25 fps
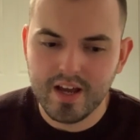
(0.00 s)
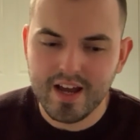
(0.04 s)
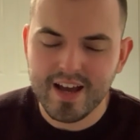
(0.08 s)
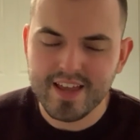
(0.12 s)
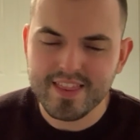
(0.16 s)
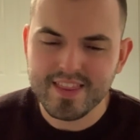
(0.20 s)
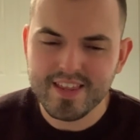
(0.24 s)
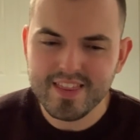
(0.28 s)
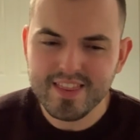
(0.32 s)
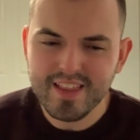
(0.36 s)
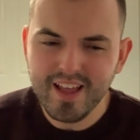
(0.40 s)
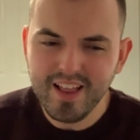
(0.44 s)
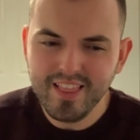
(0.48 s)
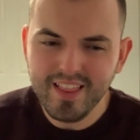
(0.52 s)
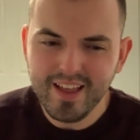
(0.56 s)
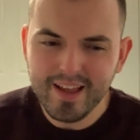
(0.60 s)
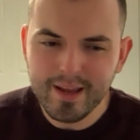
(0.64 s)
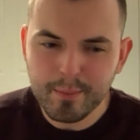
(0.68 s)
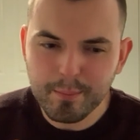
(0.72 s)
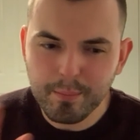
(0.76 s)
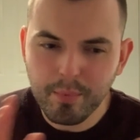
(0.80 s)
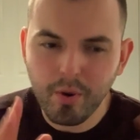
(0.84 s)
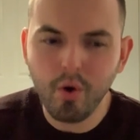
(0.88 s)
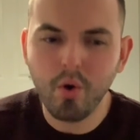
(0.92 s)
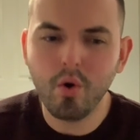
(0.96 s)
And then that
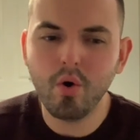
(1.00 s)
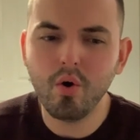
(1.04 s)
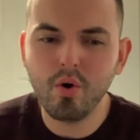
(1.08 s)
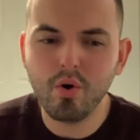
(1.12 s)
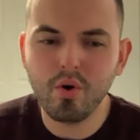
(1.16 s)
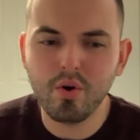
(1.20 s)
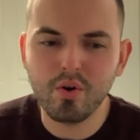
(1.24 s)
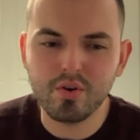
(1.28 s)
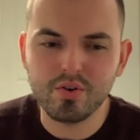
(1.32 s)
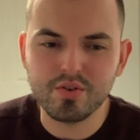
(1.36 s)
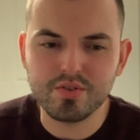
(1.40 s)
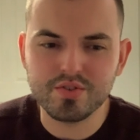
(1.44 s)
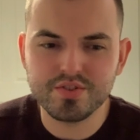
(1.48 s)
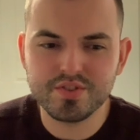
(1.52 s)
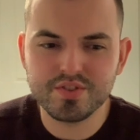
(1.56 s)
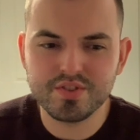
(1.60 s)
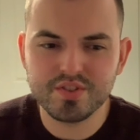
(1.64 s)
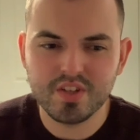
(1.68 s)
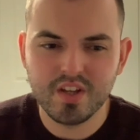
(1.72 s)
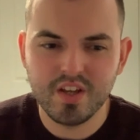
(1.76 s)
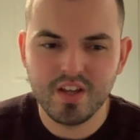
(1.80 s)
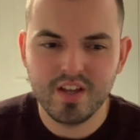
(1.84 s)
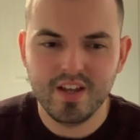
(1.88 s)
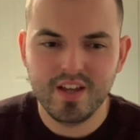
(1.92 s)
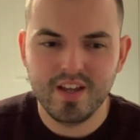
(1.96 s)
like
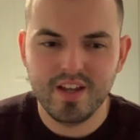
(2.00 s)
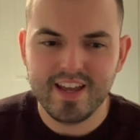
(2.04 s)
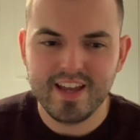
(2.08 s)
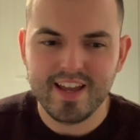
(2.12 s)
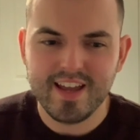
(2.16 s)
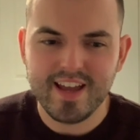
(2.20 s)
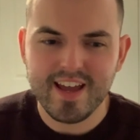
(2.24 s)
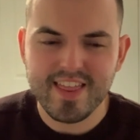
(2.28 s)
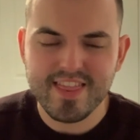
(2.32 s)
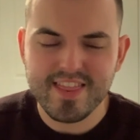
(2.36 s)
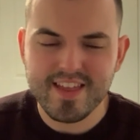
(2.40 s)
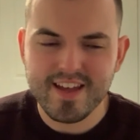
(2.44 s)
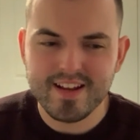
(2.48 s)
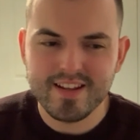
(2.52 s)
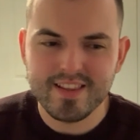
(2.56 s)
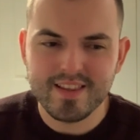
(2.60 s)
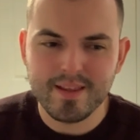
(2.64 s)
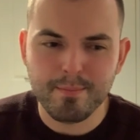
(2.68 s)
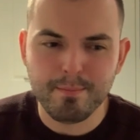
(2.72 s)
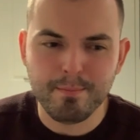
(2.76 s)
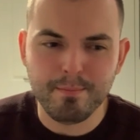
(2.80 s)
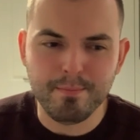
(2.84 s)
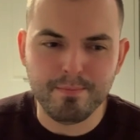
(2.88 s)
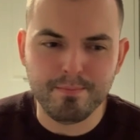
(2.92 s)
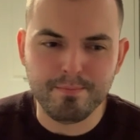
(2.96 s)
pause and then
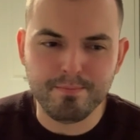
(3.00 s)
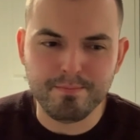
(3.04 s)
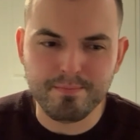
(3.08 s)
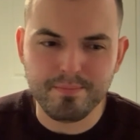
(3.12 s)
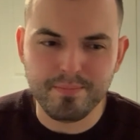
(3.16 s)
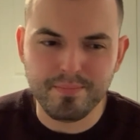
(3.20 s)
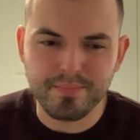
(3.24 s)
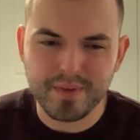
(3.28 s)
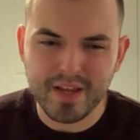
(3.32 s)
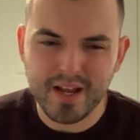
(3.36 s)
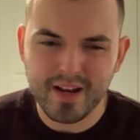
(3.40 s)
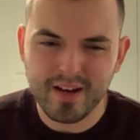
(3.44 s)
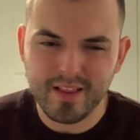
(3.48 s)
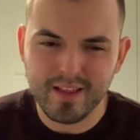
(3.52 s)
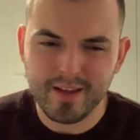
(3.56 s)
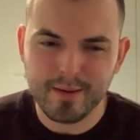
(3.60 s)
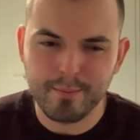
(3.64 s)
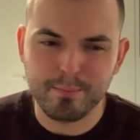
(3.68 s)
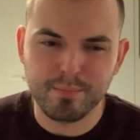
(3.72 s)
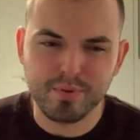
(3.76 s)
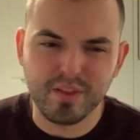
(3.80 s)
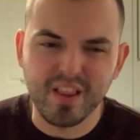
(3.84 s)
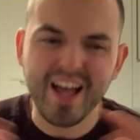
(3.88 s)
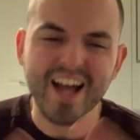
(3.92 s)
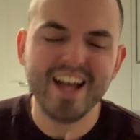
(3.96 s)
the kind of
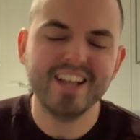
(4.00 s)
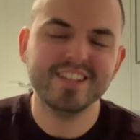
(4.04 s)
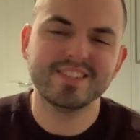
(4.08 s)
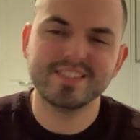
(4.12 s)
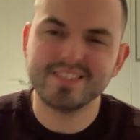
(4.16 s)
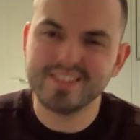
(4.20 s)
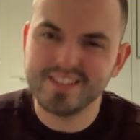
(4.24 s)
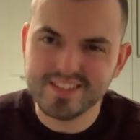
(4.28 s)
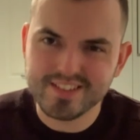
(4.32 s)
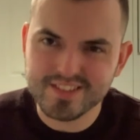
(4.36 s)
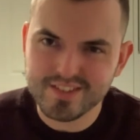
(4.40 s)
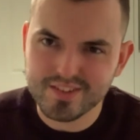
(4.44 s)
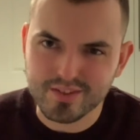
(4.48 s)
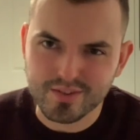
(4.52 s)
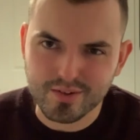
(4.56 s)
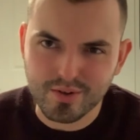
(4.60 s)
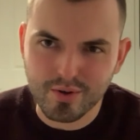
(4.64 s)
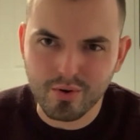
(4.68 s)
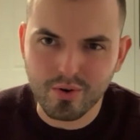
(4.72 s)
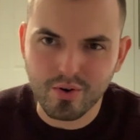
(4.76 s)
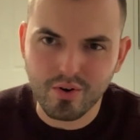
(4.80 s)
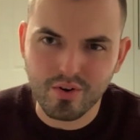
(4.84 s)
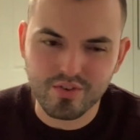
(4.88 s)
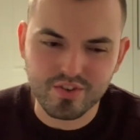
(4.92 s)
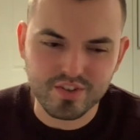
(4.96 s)
like blast into the
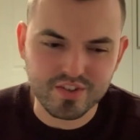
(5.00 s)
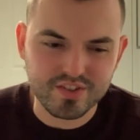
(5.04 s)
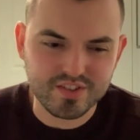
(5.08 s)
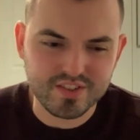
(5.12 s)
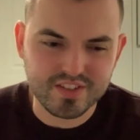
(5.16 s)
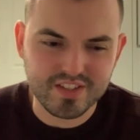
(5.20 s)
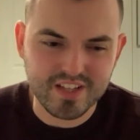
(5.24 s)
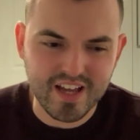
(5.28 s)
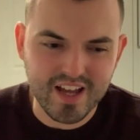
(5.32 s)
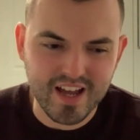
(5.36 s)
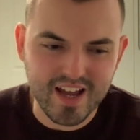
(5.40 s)
chorus.